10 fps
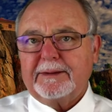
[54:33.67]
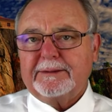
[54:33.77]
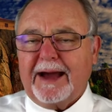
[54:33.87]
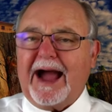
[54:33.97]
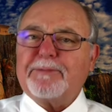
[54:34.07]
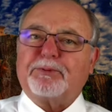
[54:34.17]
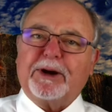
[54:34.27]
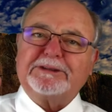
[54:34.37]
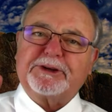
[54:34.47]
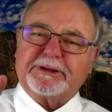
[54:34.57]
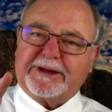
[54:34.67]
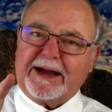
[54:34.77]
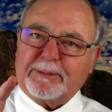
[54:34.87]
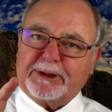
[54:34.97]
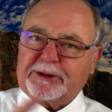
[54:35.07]
The high priest could
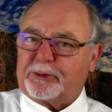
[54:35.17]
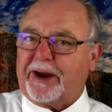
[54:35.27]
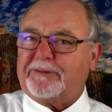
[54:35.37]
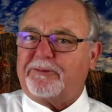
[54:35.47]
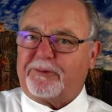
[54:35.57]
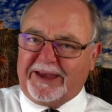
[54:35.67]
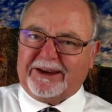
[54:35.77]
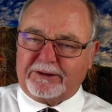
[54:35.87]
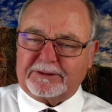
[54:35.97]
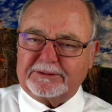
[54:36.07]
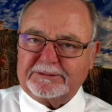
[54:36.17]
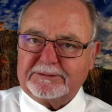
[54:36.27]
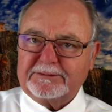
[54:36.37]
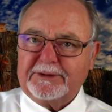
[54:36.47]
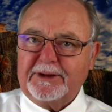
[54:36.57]
come under great fear
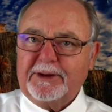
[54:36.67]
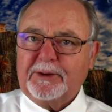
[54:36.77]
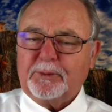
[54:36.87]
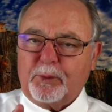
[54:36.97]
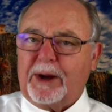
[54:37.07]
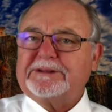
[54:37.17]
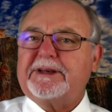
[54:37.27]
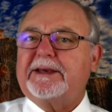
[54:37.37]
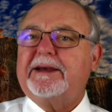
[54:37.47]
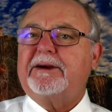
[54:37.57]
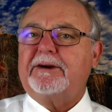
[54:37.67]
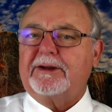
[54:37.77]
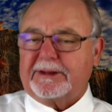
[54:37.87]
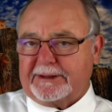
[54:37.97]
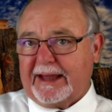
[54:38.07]
once a year
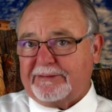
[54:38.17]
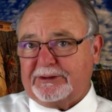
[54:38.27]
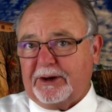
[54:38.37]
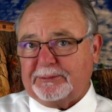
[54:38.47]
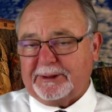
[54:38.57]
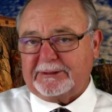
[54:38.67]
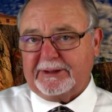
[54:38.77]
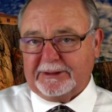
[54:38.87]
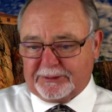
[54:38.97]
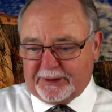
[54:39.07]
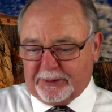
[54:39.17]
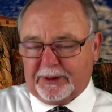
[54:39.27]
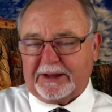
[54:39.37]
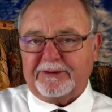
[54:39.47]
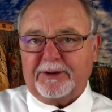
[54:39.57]
on the Day of Atonement into the
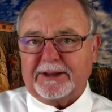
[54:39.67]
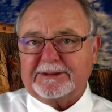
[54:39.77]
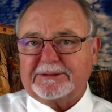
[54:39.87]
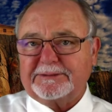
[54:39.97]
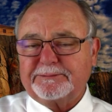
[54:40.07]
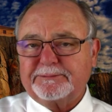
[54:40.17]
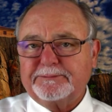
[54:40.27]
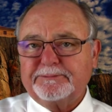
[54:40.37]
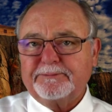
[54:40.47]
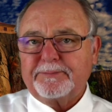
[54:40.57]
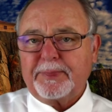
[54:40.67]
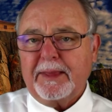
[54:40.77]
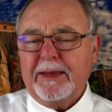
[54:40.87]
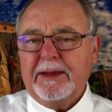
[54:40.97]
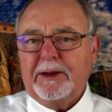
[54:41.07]
Holy of Holies.
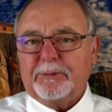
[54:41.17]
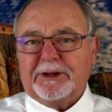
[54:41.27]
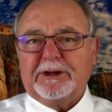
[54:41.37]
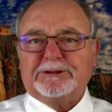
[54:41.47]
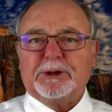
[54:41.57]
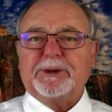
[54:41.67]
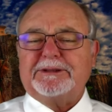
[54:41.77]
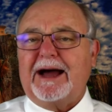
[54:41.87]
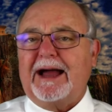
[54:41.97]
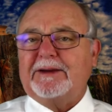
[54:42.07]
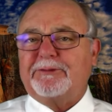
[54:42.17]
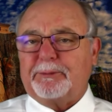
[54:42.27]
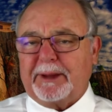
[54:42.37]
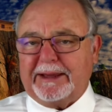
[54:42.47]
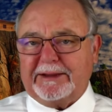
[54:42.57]
When Yeshua died for
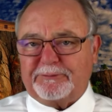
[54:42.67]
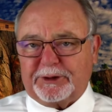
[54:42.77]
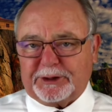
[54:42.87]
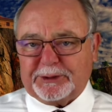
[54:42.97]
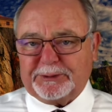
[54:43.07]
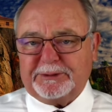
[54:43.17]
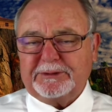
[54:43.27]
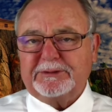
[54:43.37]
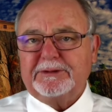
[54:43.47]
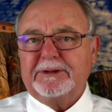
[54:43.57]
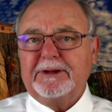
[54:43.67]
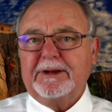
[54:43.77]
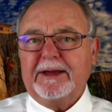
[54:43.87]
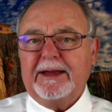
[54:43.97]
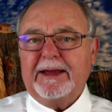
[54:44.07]
me and for you,
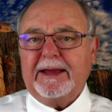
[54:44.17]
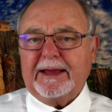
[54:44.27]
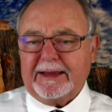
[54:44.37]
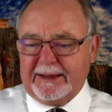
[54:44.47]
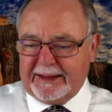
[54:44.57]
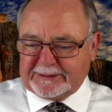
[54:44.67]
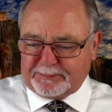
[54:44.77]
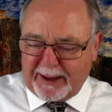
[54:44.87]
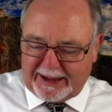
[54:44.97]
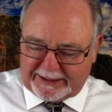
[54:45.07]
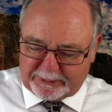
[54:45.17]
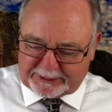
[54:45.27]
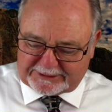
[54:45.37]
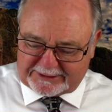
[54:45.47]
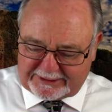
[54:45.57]
His body
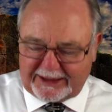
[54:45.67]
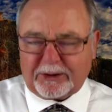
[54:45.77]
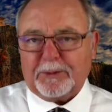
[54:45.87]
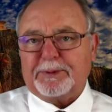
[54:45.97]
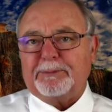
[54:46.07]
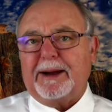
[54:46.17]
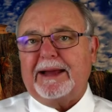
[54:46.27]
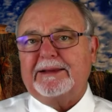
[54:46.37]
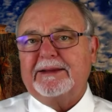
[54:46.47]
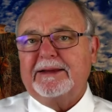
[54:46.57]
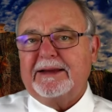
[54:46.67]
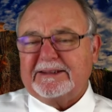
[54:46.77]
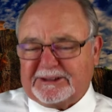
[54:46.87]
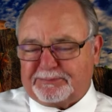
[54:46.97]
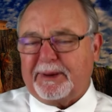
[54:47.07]
was cut open by a
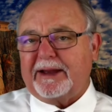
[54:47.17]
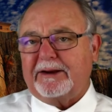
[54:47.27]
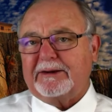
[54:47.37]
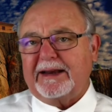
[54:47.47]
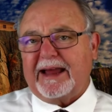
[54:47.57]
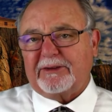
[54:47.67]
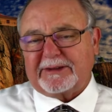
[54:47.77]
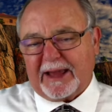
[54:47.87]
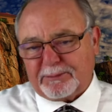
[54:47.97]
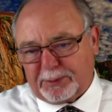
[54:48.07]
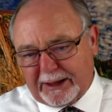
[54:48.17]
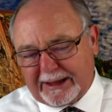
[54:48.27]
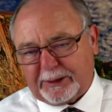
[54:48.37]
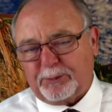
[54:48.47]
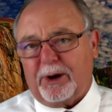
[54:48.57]
spear, and out came
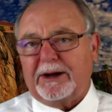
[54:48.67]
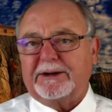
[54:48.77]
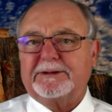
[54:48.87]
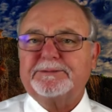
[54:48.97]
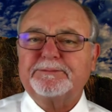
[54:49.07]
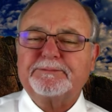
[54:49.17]
blood and water.